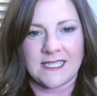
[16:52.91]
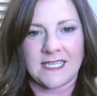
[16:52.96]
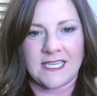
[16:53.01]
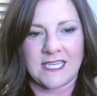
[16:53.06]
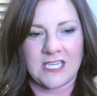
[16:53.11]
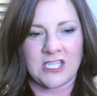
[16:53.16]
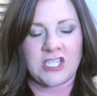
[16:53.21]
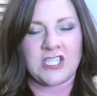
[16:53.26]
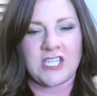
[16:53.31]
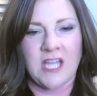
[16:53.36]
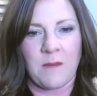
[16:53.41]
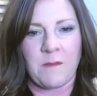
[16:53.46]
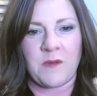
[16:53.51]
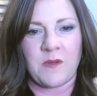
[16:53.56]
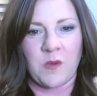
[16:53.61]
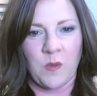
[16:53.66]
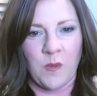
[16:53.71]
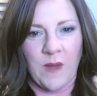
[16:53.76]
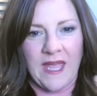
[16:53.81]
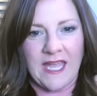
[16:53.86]
at each step of
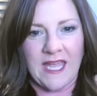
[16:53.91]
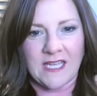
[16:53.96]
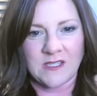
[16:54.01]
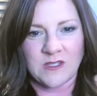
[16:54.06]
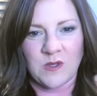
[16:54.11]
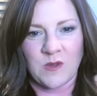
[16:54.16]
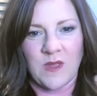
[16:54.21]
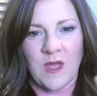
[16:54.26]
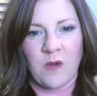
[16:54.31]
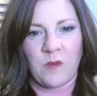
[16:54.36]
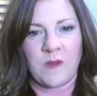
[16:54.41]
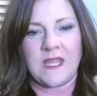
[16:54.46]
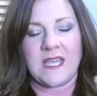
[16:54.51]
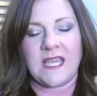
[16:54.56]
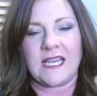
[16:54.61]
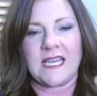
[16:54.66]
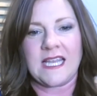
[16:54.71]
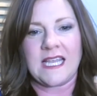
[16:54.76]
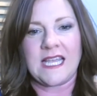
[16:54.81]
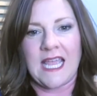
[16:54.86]
the way so that we
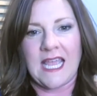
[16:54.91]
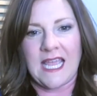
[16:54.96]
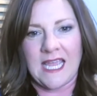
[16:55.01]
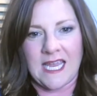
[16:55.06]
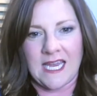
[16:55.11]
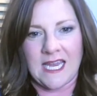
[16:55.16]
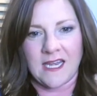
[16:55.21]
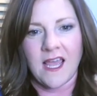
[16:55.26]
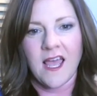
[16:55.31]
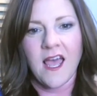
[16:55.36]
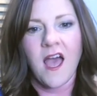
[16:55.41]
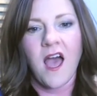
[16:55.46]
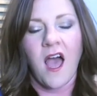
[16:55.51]
can gain